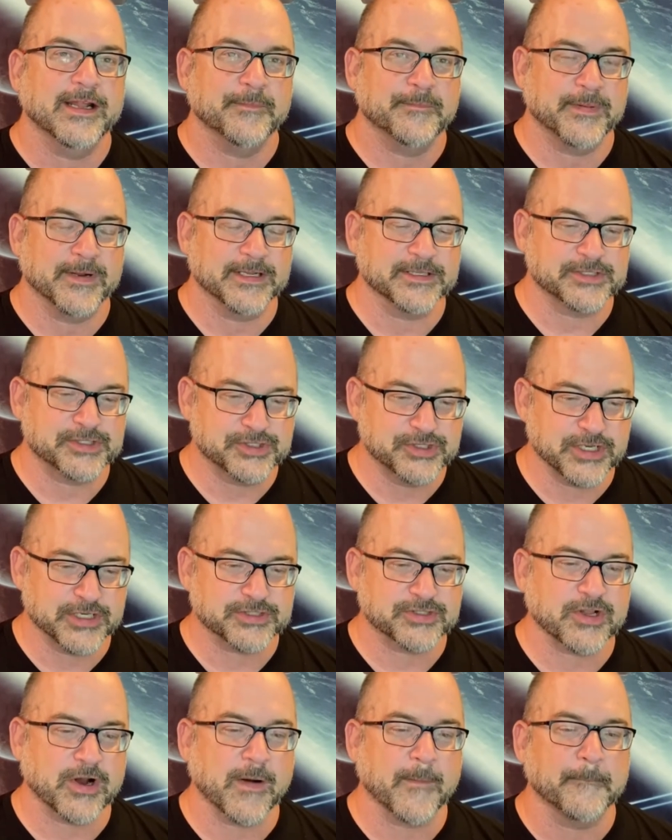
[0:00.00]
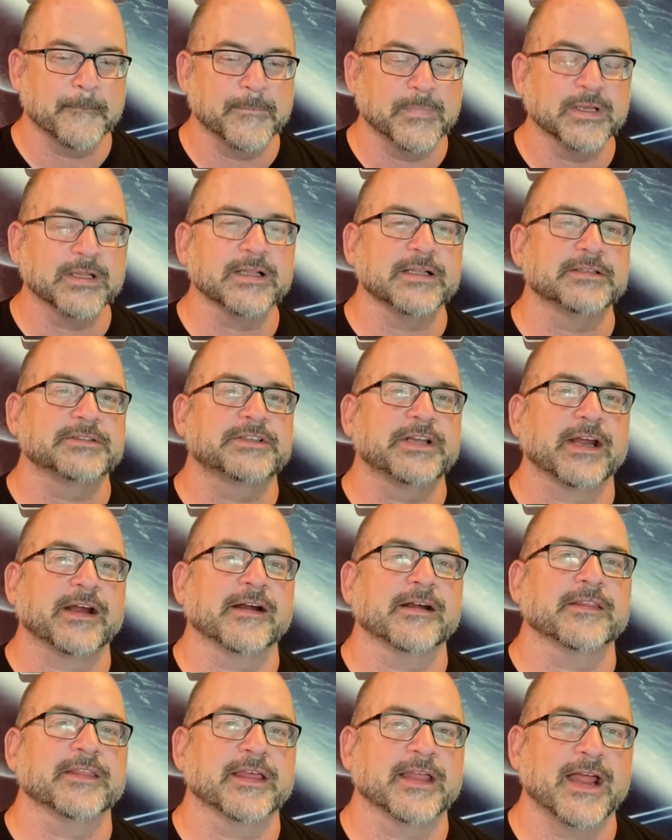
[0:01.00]
but it's just our
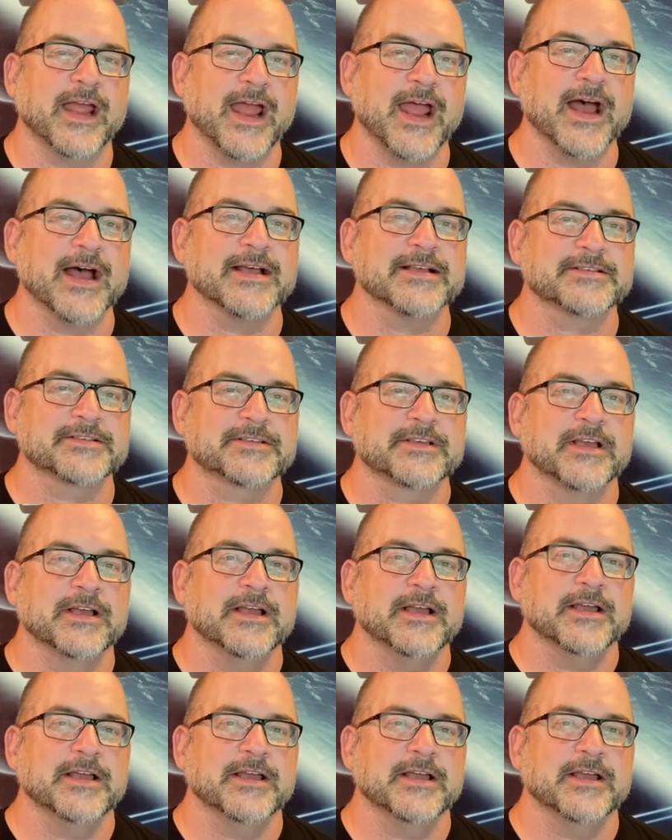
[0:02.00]
military that has